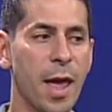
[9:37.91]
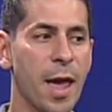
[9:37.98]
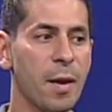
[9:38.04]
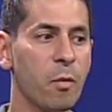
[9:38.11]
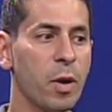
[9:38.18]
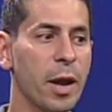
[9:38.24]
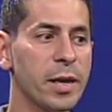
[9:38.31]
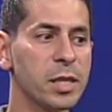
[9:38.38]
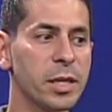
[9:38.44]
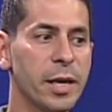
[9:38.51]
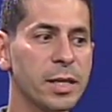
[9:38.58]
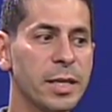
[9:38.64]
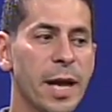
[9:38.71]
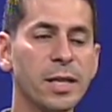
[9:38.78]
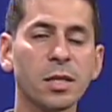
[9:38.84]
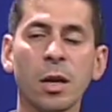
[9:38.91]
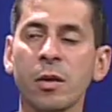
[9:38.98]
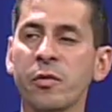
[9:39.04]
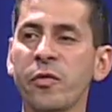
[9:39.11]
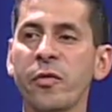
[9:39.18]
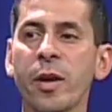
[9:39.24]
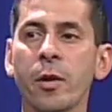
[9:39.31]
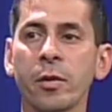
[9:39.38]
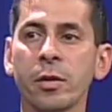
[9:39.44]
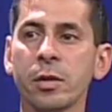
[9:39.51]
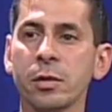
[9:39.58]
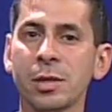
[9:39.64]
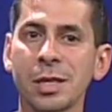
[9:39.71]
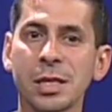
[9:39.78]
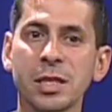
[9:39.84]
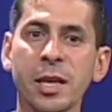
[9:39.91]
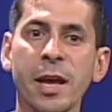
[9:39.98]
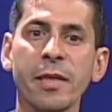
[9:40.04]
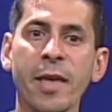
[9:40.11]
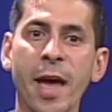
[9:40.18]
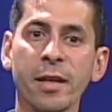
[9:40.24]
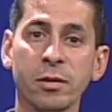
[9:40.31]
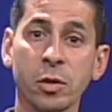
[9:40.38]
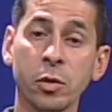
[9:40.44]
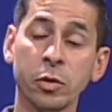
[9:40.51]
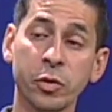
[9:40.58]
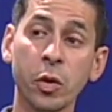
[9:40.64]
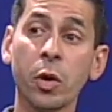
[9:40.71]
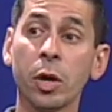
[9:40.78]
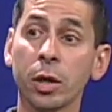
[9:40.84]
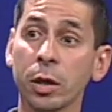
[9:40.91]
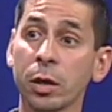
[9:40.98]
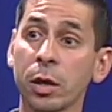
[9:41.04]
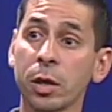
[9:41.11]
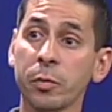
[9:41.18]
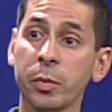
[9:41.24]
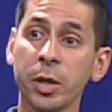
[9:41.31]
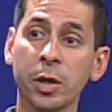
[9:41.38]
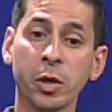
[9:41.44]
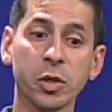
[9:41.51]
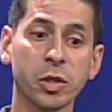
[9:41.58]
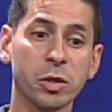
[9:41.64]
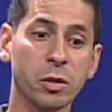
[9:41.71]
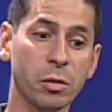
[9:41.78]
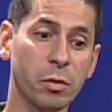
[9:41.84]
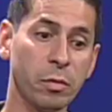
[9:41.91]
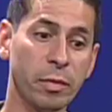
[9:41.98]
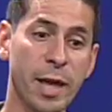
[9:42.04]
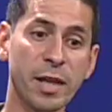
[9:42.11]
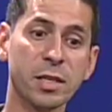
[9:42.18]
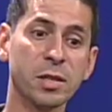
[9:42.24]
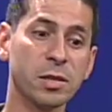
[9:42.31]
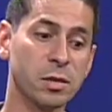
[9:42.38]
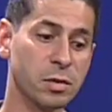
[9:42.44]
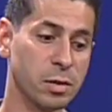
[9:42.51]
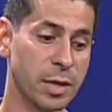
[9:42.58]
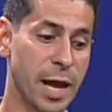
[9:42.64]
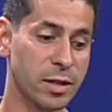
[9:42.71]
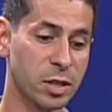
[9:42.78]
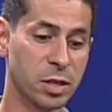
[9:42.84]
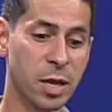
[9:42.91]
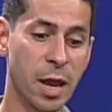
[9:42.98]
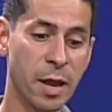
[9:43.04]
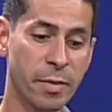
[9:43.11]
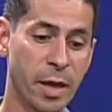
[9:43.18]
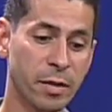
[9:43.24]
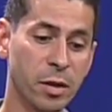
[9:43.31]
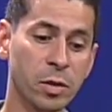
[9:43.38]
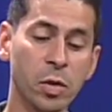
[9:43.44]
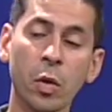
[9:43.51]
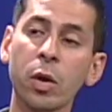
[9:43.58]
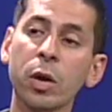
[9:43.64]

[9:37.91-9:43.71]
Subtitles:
And what I say is that's unfair to say that to your dog, because that's saying that the dog